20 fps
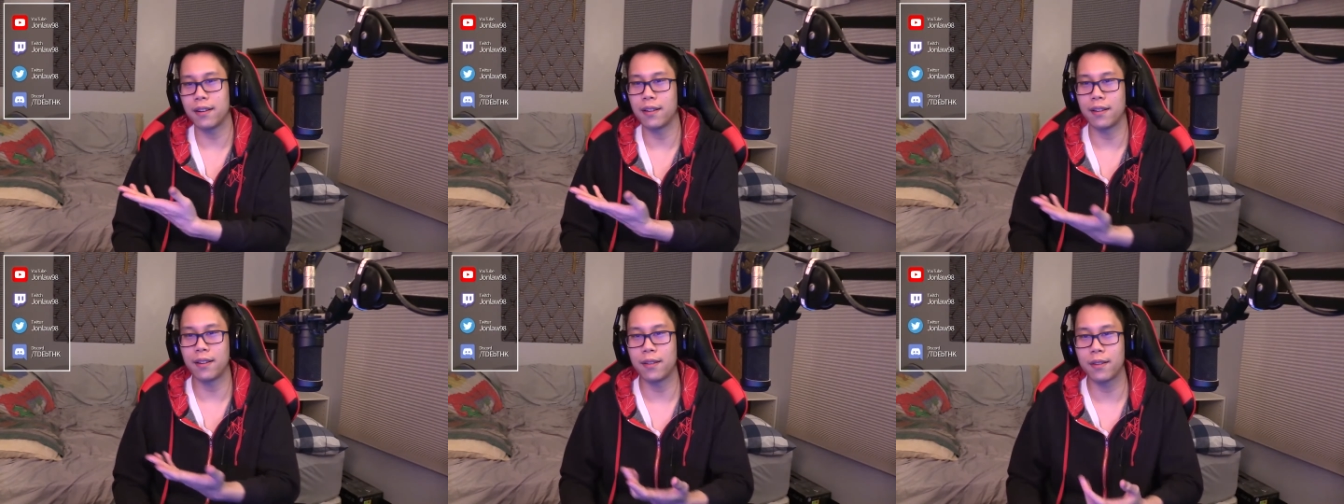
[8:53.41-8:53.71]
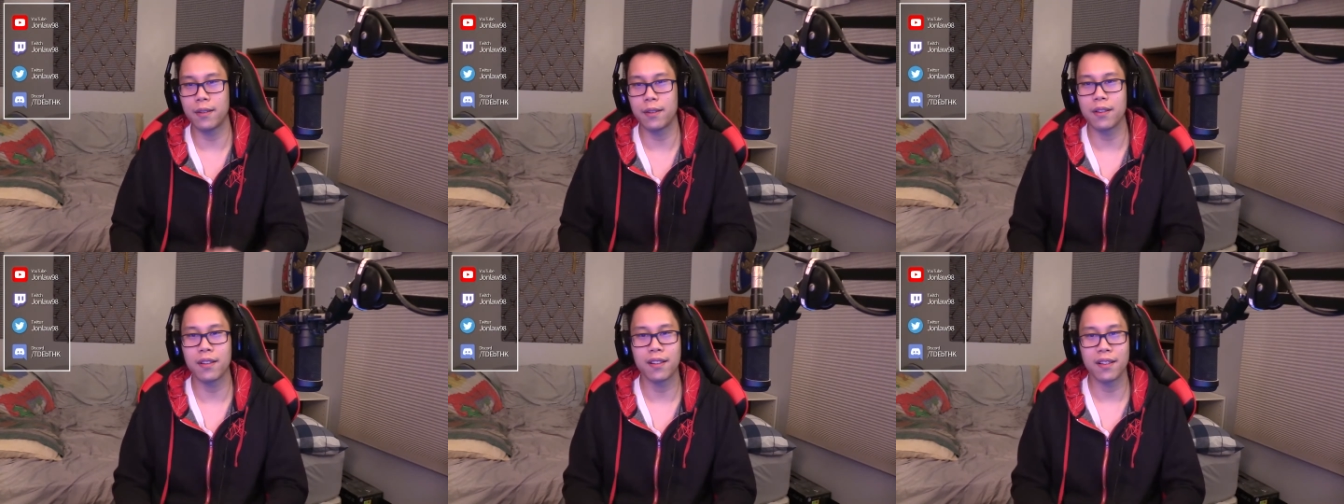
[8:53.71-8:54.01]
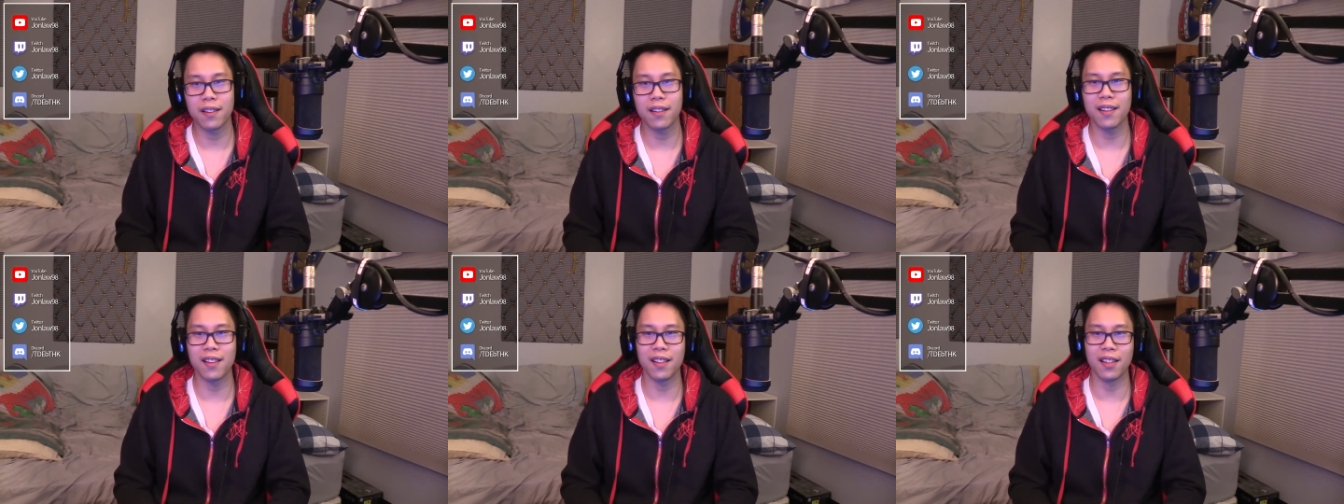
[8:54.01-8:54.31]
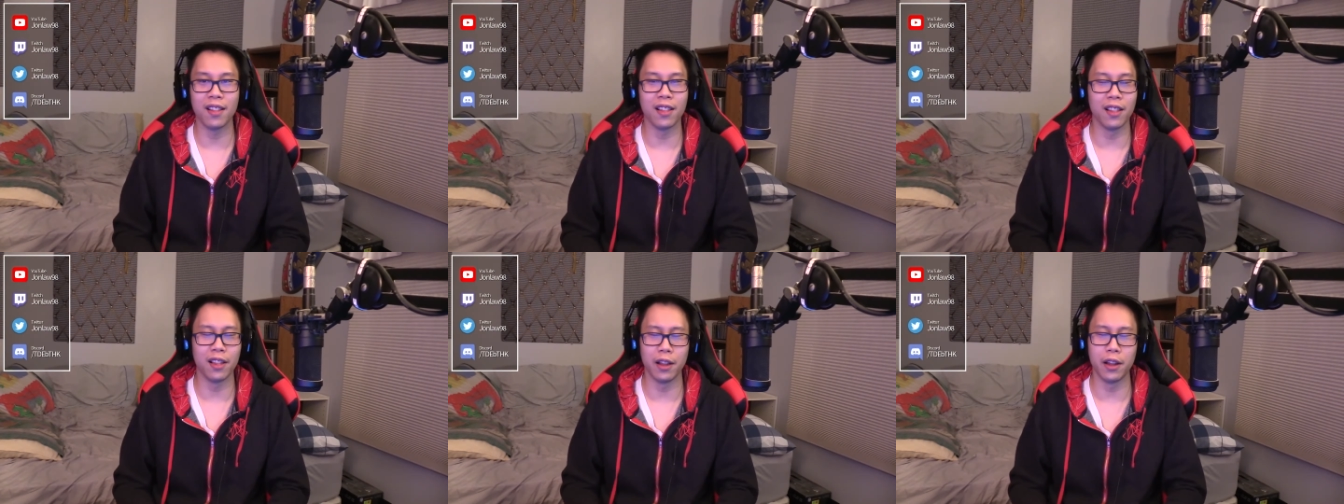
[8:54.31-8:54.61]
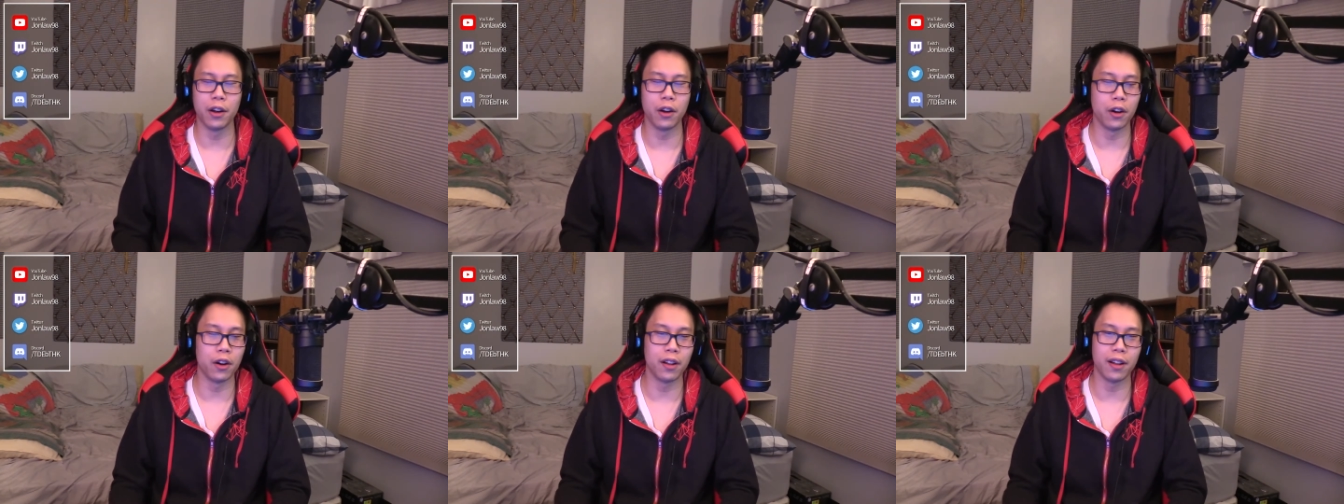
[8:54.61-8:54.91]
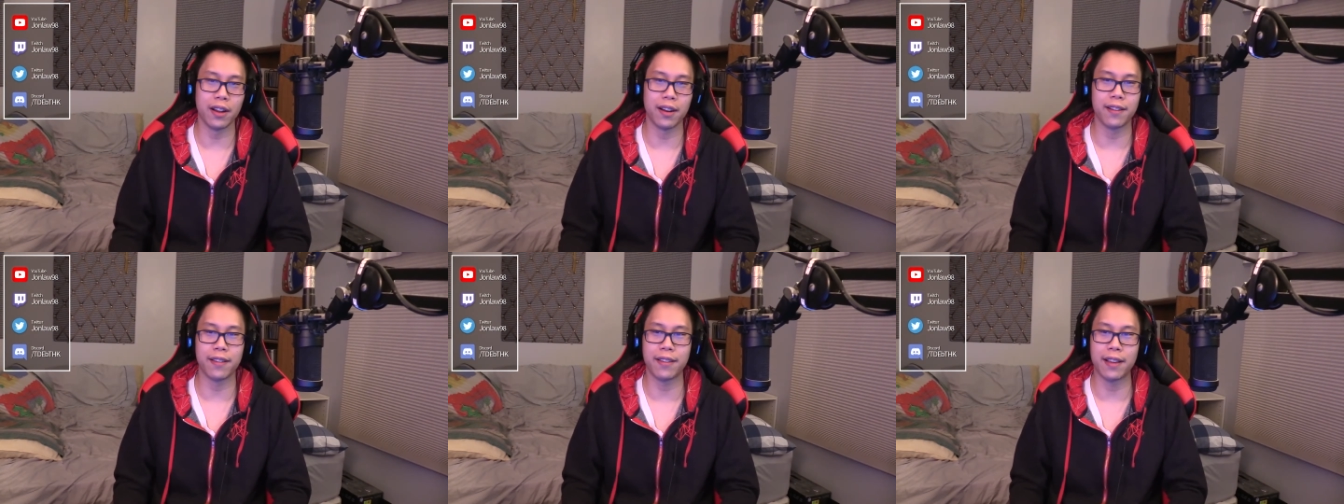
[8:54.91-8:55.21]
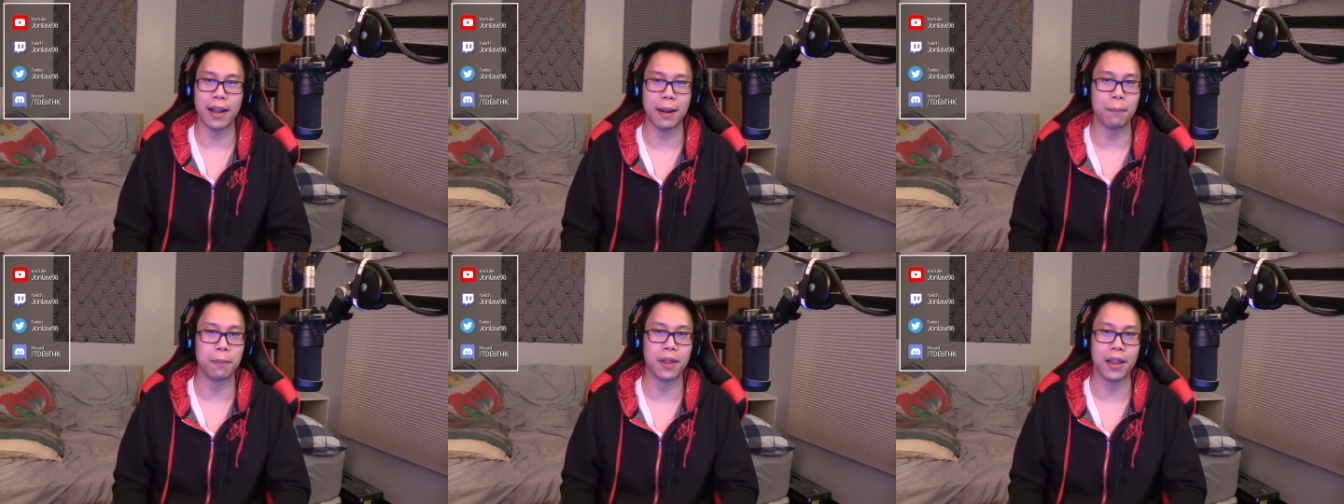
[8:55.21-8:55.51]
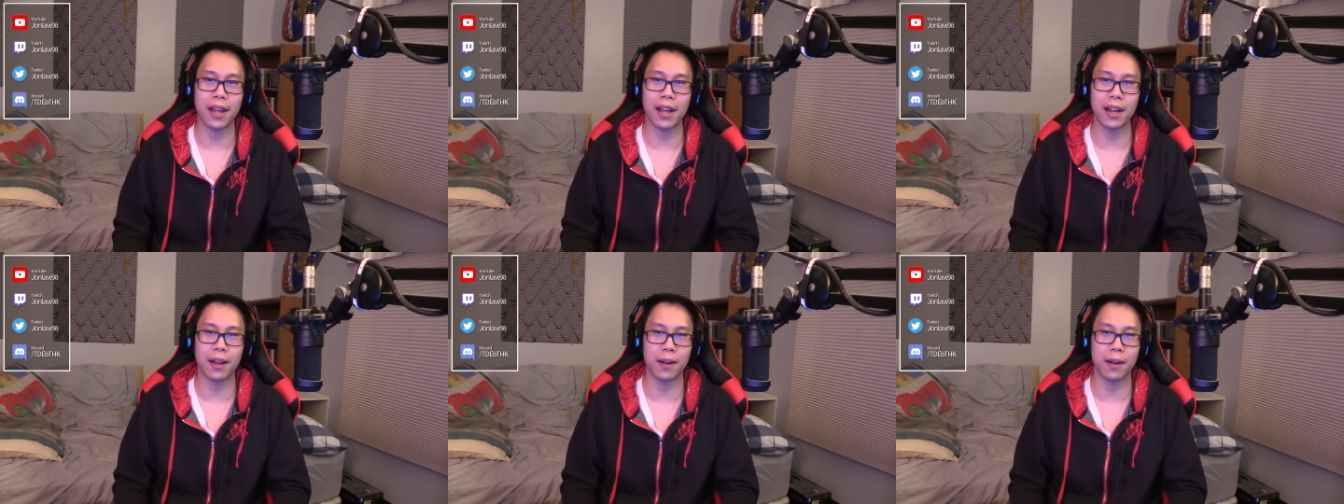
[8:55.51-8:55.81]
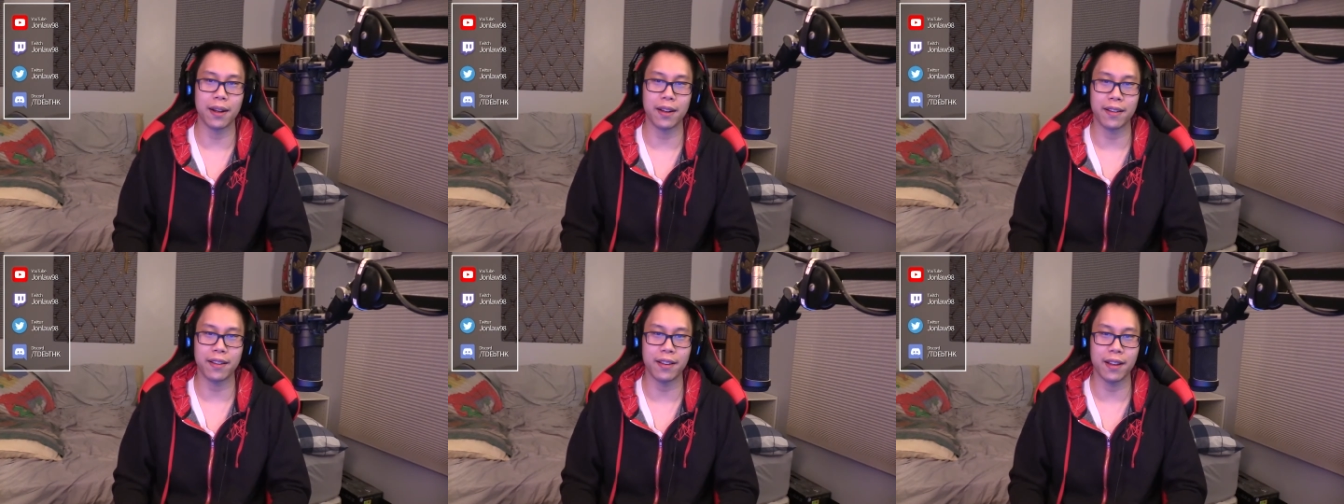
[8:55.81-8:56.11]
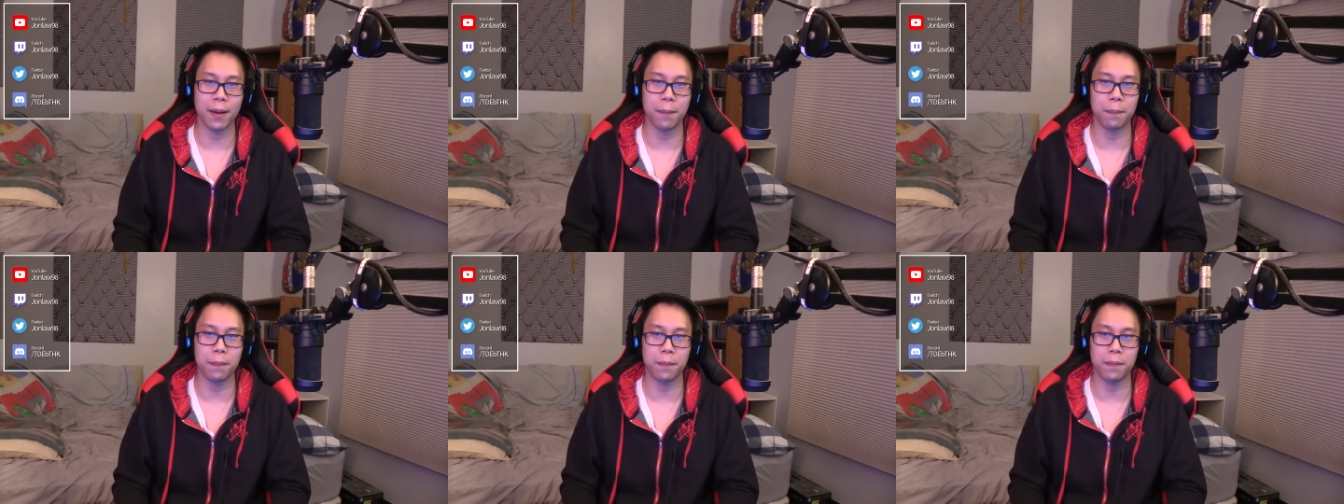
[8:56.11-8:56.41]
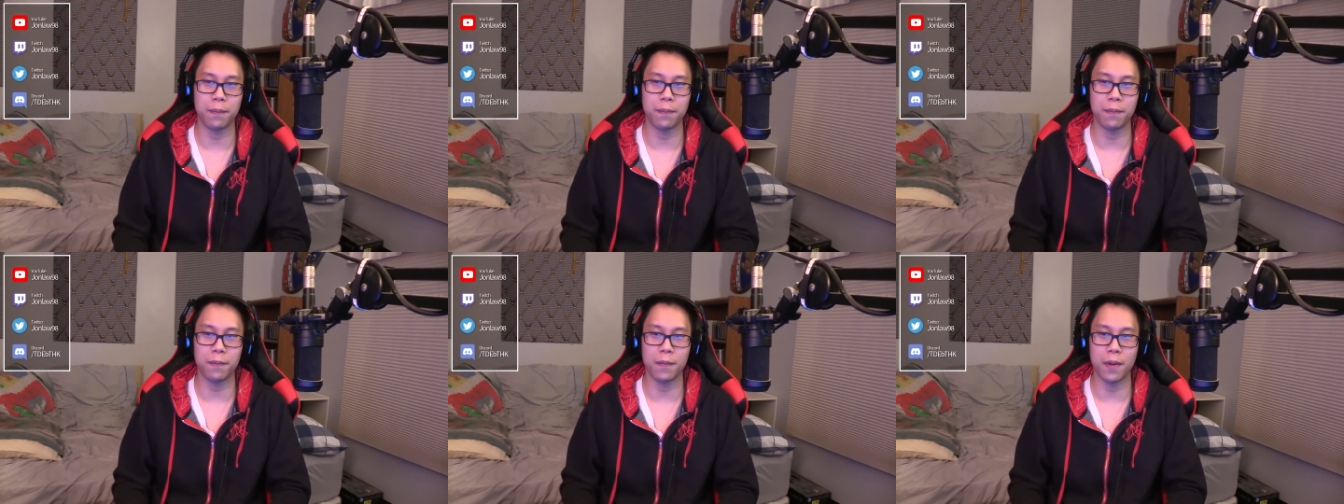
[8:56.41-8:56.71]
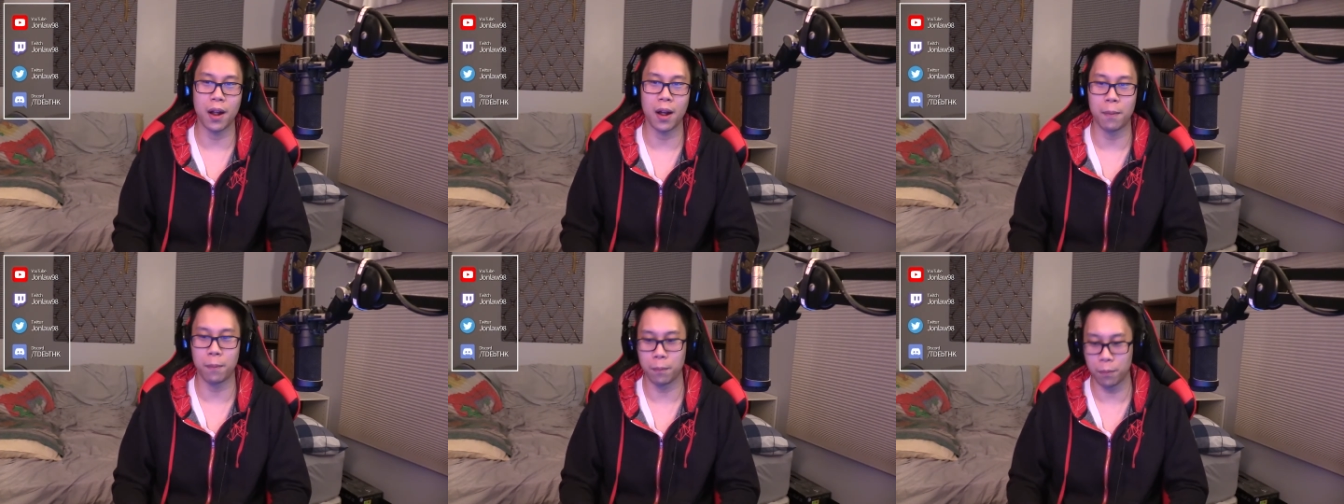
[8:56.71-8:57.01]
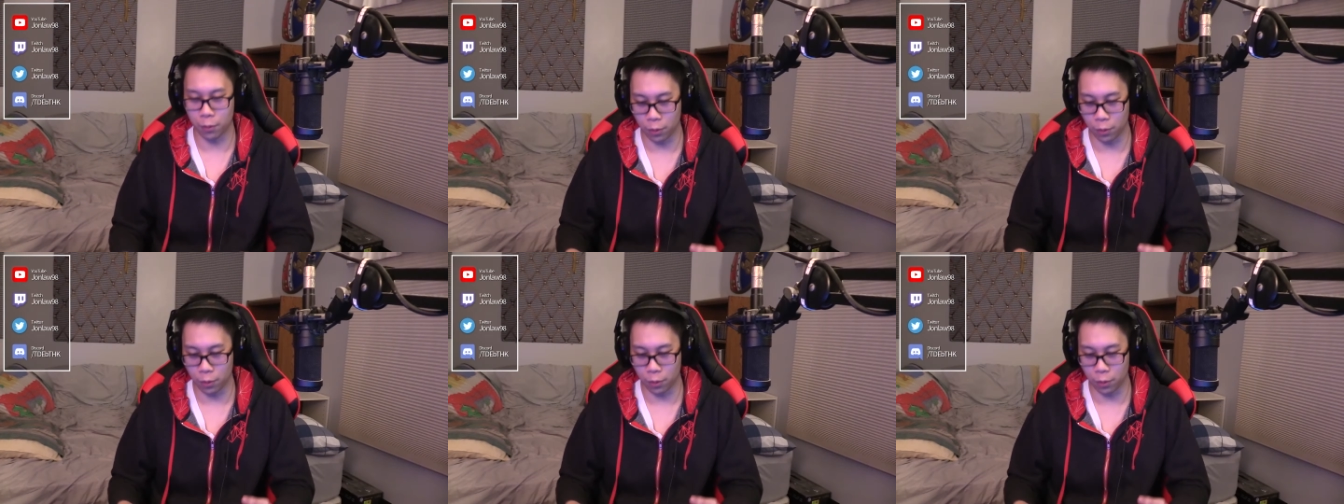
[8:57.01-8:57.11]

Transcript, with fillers: it's literally the same thing, except I'm